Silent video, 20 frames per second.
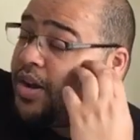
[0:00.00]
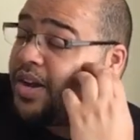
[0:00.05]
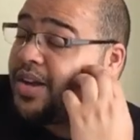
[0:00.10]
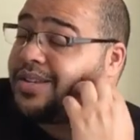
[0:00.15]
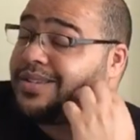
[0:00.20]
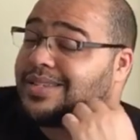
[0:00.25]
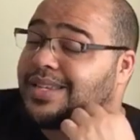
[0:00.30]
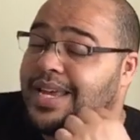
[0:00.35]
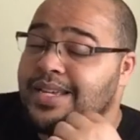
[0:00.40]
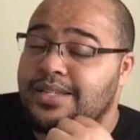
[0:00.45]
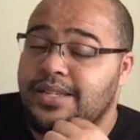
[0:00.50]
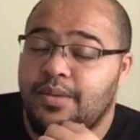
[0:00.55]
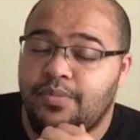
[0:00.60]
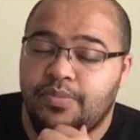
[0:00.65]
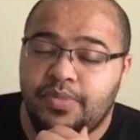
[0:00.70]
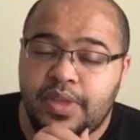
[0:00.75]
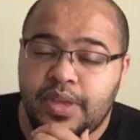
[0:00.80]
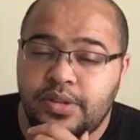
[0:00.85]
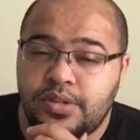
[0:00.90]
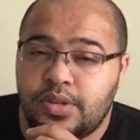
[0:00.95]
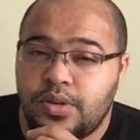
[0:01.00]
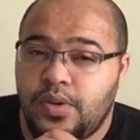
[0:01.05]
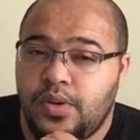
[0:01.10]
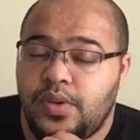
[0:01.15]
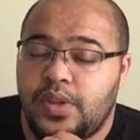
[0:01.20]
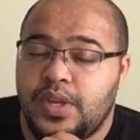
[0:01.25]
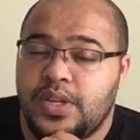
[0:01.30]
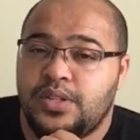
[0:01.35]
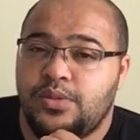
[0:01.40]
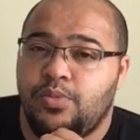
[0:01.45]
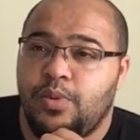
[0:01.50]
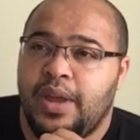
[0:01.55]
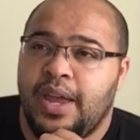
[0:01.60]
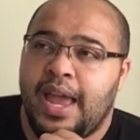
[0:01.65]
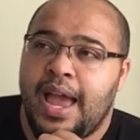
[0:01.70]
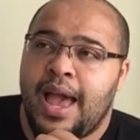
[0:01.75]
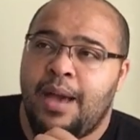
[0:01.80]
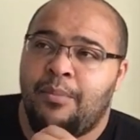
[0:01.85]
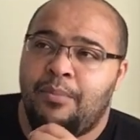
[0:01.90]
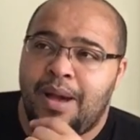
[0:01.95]
could say something to you this
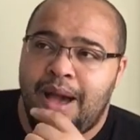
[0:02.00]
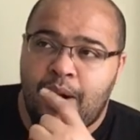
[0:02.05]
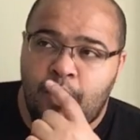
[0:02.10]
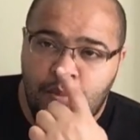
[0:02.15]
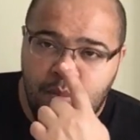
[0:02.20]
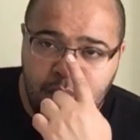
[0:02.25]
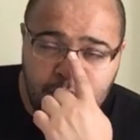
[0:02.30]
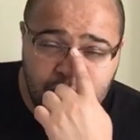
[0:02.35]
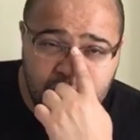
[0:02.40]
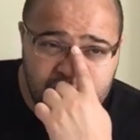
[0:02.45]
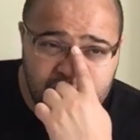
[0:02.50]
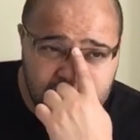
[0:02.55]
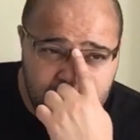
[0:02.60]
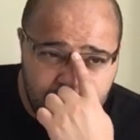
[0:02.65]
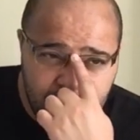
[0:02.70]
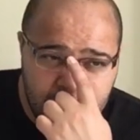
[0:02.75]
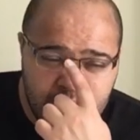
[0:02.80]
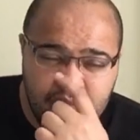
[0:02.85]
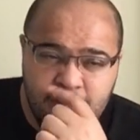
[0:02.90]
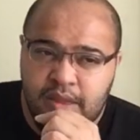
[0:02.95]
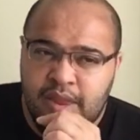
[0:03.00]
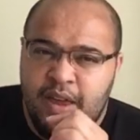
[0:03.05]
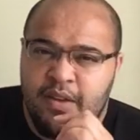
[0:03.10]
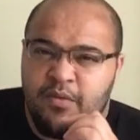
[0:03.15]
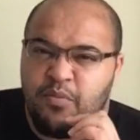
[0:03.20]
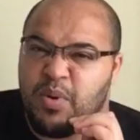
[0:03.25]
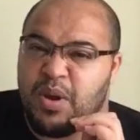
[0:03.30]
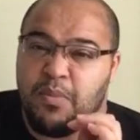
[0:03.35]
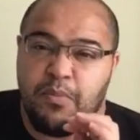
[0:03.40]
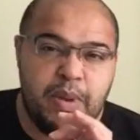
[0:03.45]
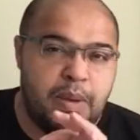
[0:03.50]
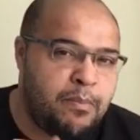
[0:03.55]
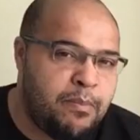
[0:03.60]
week about maybe something that they've been a bit